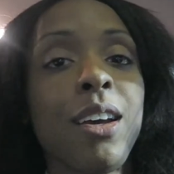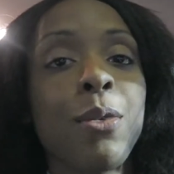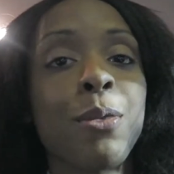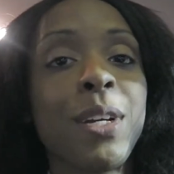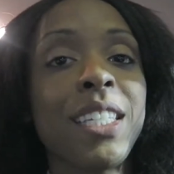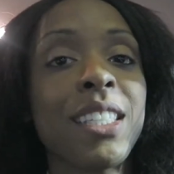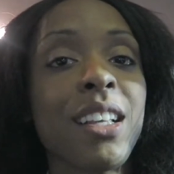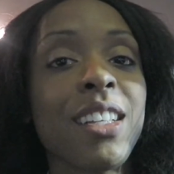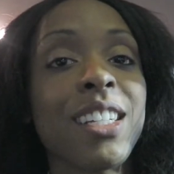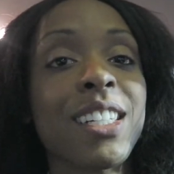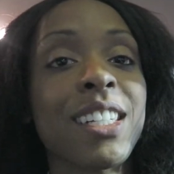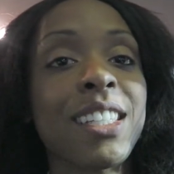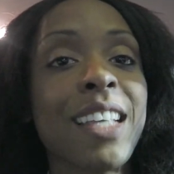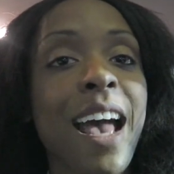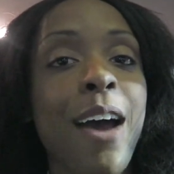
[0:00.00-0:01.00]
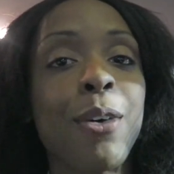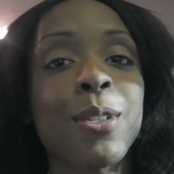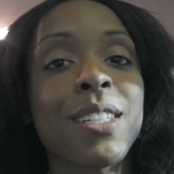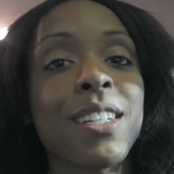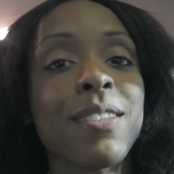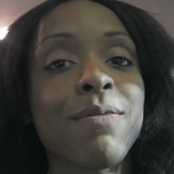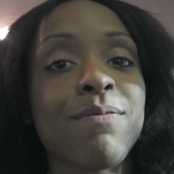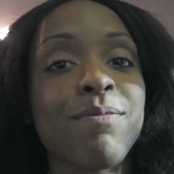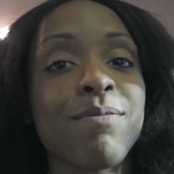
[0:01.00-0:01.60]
Resellicious out.